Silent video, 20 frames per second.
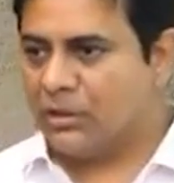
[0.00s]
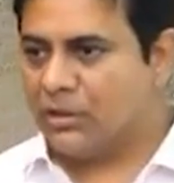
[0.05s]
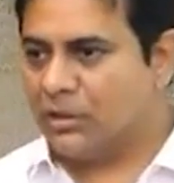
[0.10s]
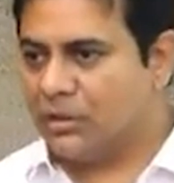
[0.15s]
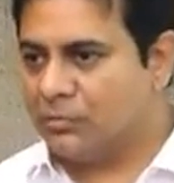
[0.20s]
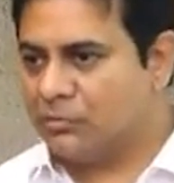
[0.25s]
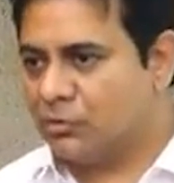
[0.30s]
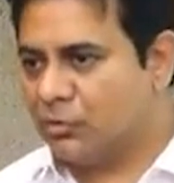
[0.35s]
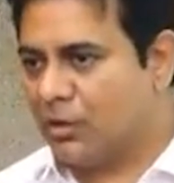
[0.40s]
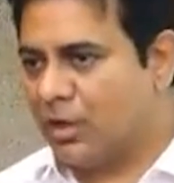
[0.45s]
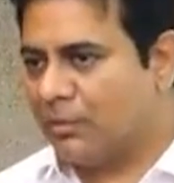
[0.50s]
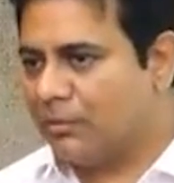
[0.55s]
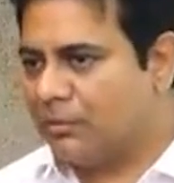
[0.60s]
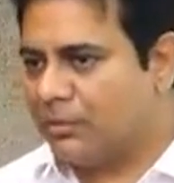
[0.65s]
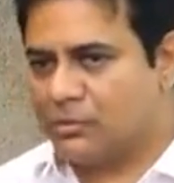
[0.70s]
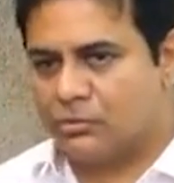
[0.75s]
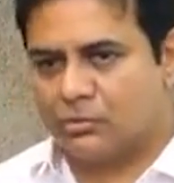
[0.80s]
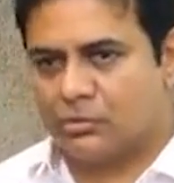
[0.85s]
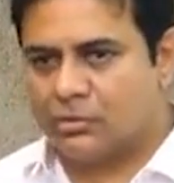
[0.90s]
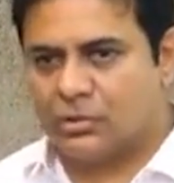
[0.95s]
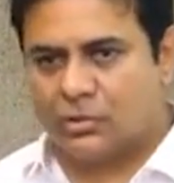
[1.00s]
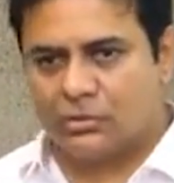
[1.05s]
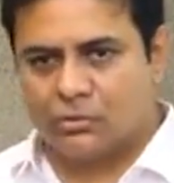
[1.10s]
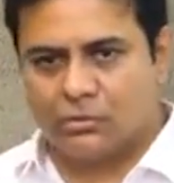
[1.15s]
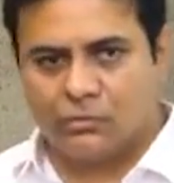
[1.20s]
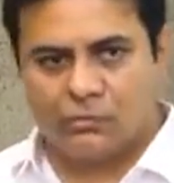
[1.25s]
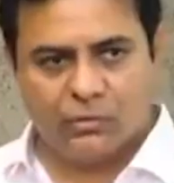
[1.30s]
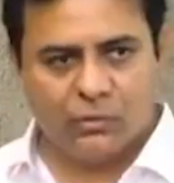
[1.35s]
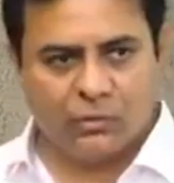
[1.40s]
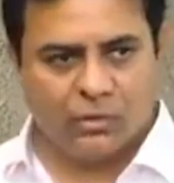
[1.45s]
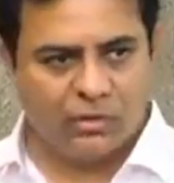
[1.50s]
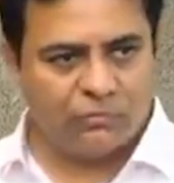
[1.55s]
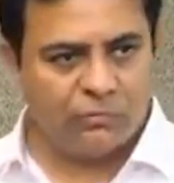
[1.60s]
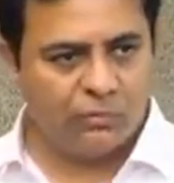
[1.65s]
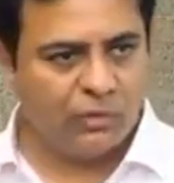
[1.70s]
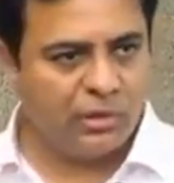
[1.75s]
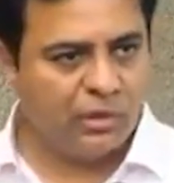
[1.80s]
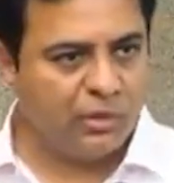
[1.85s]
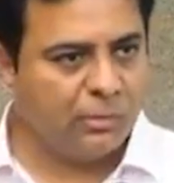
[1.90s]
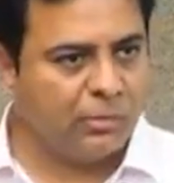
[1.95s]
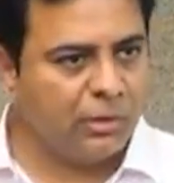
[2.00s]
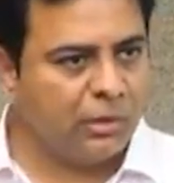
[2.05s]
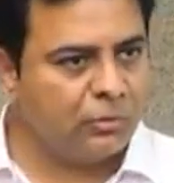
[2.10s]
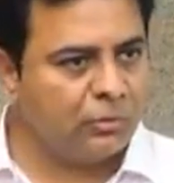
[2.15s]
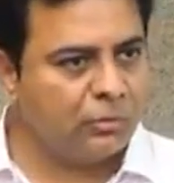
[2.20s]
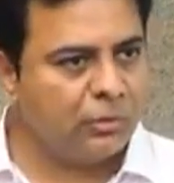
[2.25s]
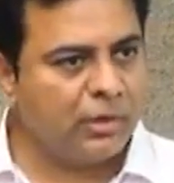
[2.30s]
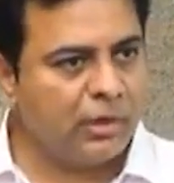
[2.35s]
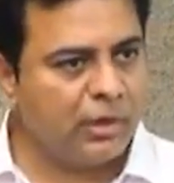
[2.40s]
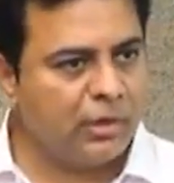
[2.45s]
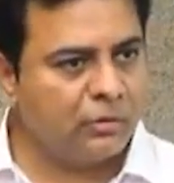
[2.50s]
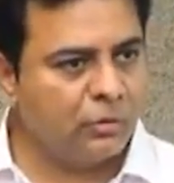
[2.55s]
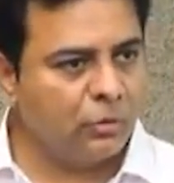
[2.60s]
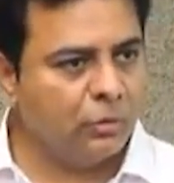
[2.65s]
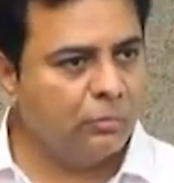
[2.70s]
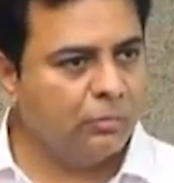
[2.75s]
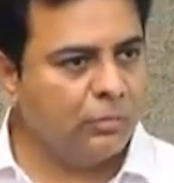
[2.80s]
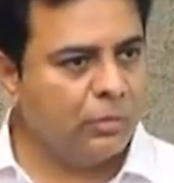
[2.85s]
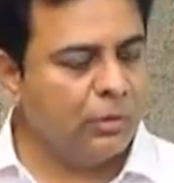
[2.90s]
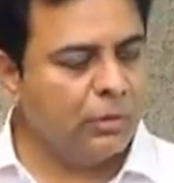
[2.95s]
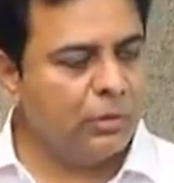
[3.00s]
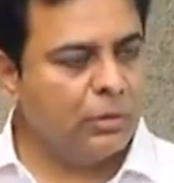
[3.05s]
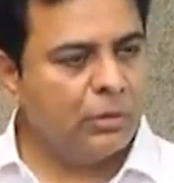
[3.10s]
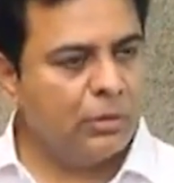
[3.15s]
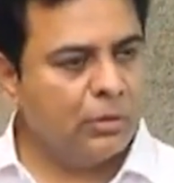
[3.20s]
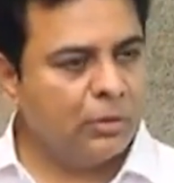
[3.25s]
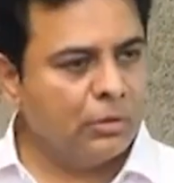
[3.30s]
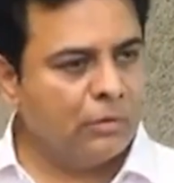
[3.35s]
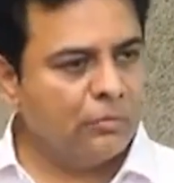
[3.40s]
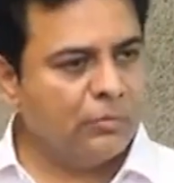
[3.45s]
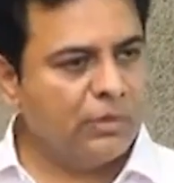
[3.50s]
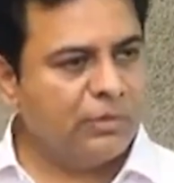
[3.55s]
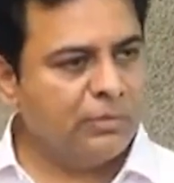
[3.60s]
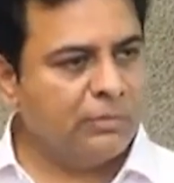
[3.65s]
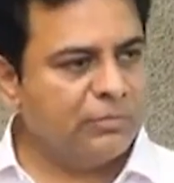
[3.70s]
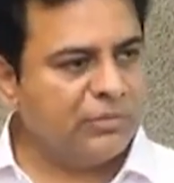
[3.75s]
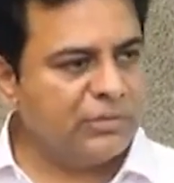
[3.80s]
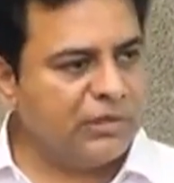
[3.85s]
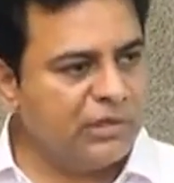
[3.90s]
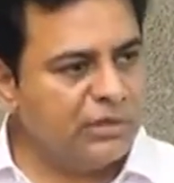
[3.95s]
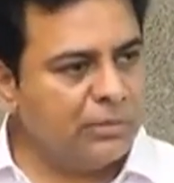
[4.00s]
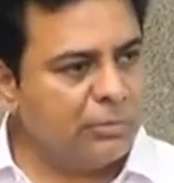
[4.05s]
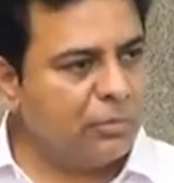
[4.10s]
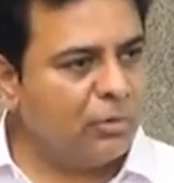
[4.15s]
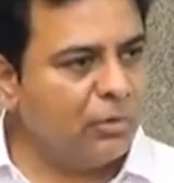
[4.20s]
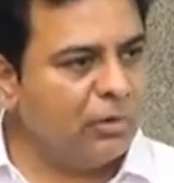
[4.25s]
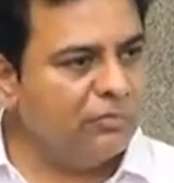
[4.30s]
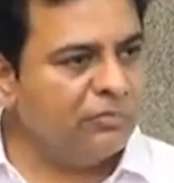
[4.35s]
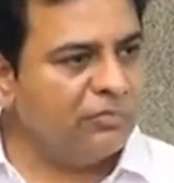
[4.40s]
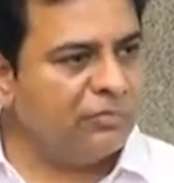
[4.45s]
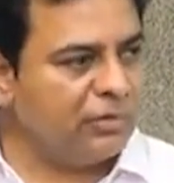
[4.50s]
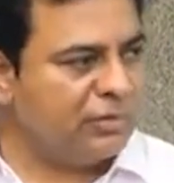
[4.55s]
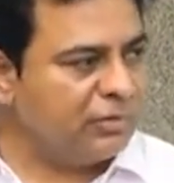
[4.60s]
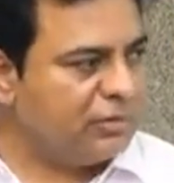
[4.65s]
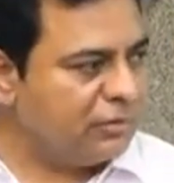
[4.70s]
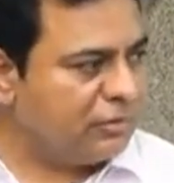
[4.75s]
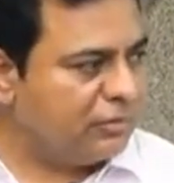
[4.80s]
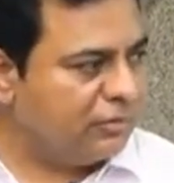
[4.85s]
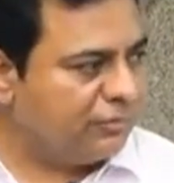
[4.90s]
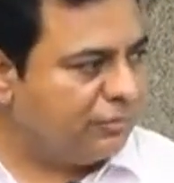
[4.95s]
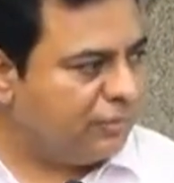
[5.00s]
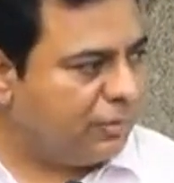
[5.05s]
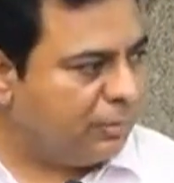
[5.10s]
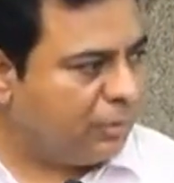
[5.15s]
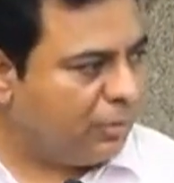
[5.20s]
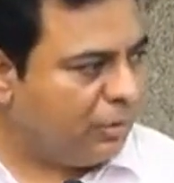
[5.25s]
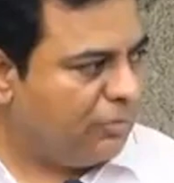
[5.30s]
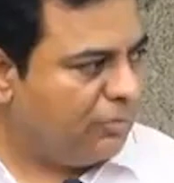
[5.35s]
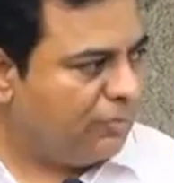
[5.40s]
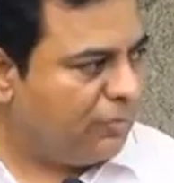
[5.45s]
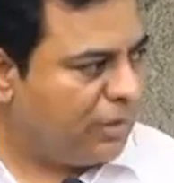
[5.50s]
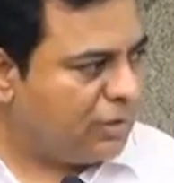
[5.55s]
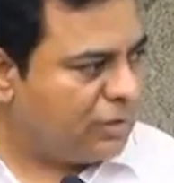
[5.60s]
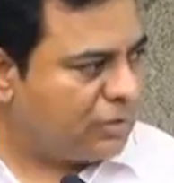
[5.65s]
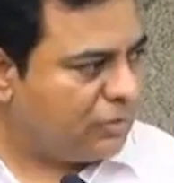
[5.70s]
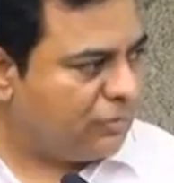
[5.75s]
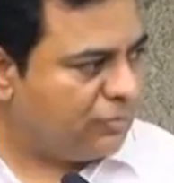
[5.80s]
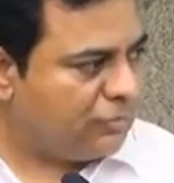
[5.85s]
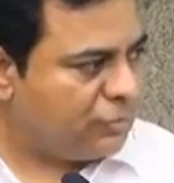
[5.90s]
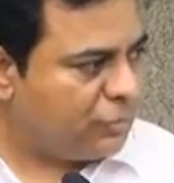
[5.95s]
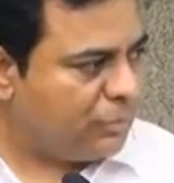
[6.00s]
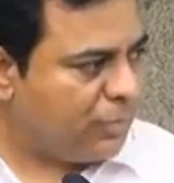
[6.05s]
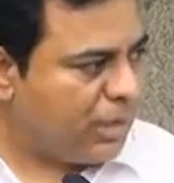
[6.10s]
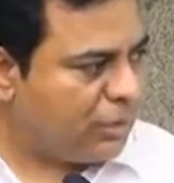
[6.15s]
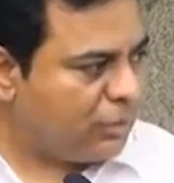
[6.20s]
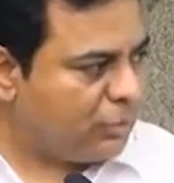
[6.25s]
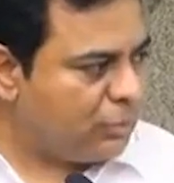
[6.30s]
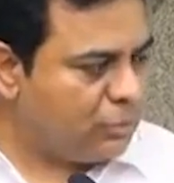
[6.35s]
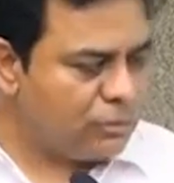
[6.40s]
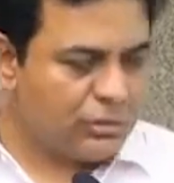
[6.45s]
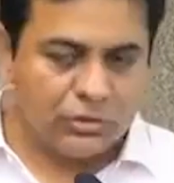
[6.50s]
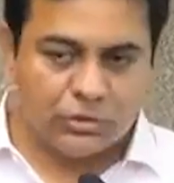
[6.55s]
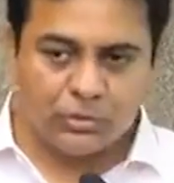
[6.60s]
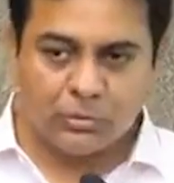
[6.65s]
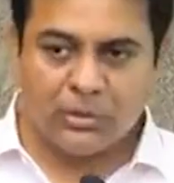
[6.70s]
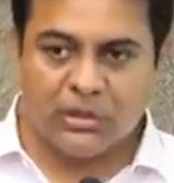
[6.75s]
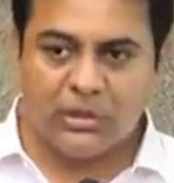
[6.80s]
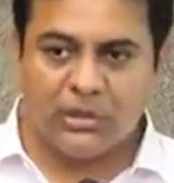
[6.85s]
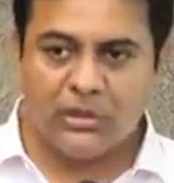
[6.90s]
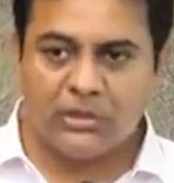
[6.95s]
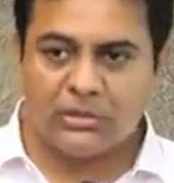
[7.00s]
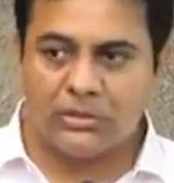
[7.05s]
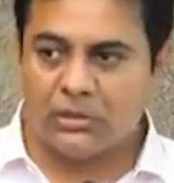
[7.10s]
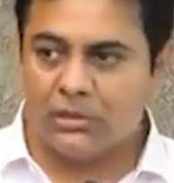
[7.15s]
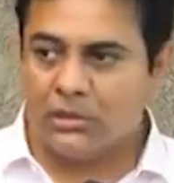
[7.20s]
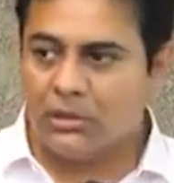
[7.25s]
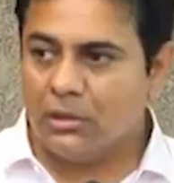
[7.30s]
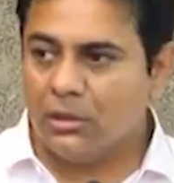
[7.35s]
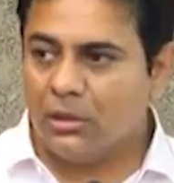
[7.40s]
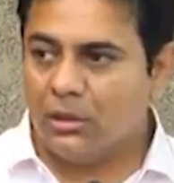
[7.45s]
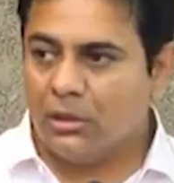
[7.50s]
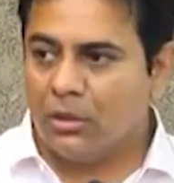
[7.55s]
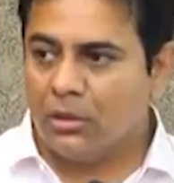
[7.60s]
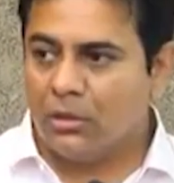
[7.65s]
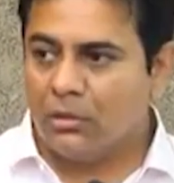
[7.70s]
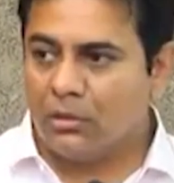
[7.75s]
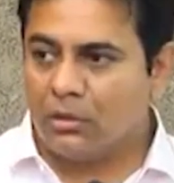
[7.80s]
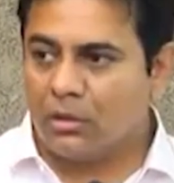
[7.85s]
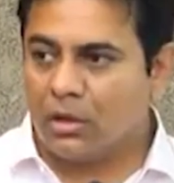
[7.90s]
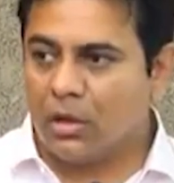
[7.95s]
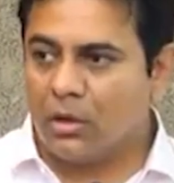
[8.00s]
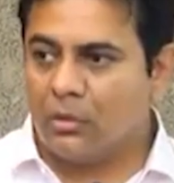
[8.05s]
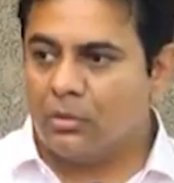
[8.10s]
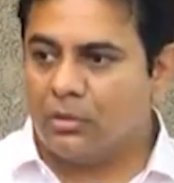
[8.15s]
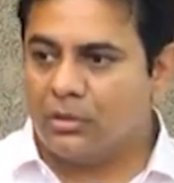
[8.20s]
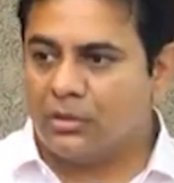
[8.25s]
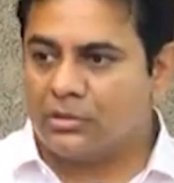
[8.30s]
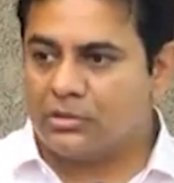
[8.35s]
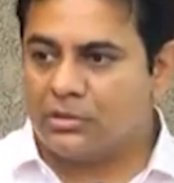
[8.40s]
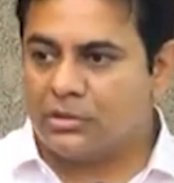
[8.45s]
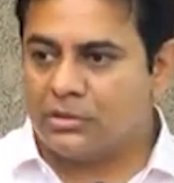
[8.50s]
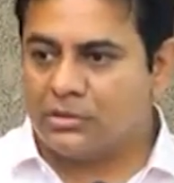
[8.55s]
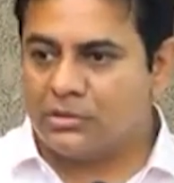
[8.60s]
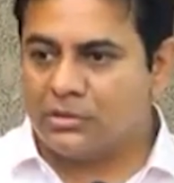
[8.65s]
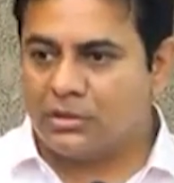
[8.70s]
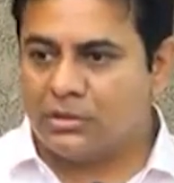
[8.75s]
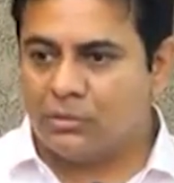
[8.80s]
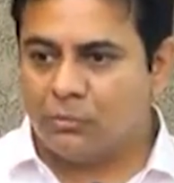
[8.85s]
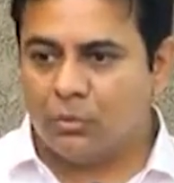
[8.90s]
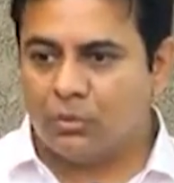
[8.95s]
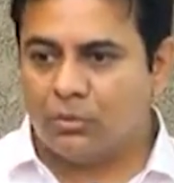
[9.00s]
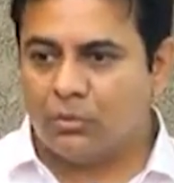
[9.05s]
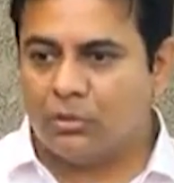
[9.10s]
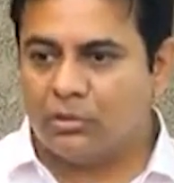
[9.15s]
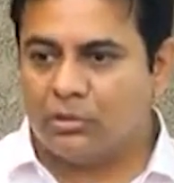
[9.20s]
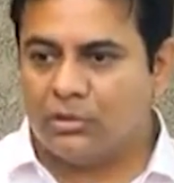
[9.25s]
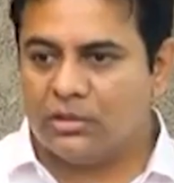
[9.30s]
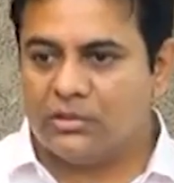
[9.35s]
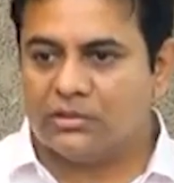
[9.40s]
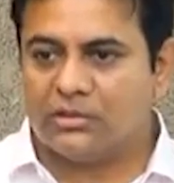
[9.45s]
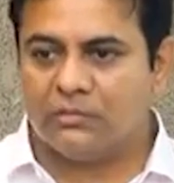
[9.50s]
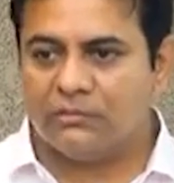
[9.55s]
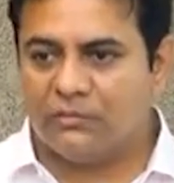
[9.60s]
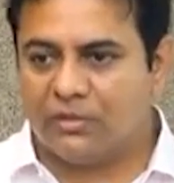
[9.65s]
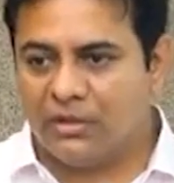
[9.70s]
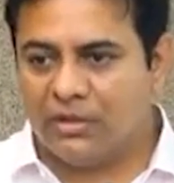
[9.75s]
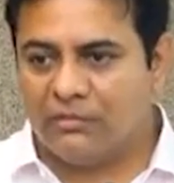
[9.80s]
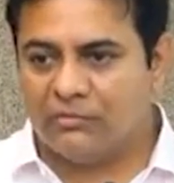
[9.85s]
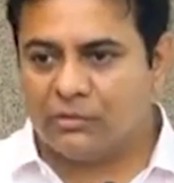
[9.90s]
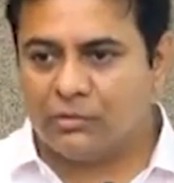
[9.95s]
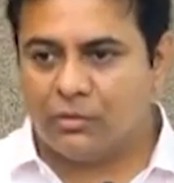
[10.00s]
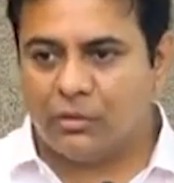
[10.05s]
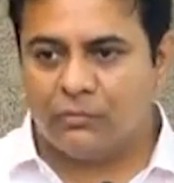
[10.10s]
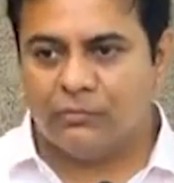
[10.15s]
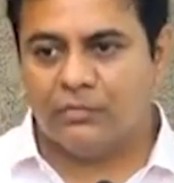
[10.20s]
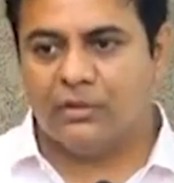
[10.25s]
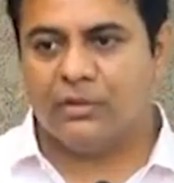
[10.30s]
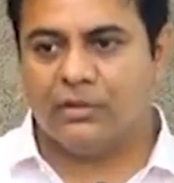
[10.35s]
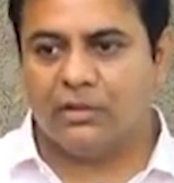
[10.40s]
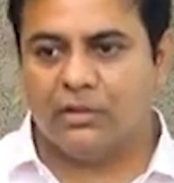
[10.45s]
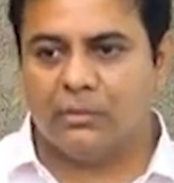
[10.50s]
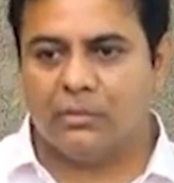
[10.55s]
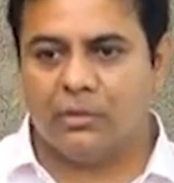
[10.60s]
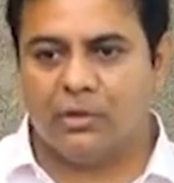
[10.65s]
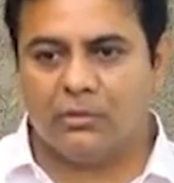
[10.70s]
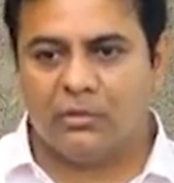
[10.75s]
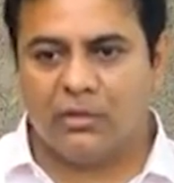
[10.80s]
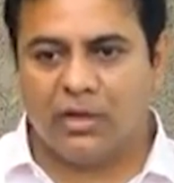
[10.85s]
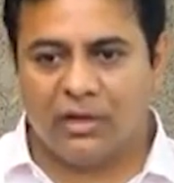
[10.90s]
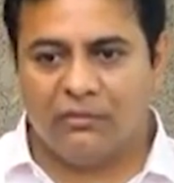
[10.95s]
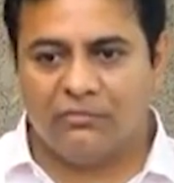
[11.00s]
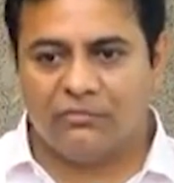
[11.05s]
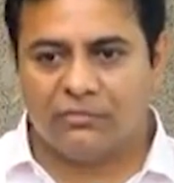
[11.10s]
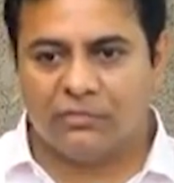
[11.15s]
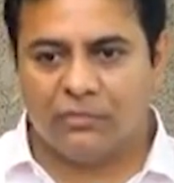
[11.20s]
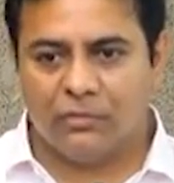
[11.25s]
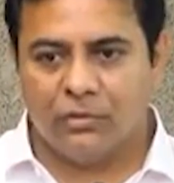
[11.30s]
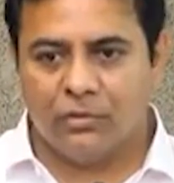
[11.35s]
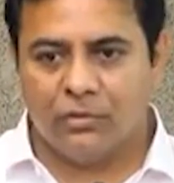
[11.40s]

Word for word: keeps you happy, so that you know we don't have to worry about cooking at home you know, we see the proliferance of uh, proliferation of Zomatos and Swiggies and you know, cloud kitchens and what all things that we never thought we'll hear about in life.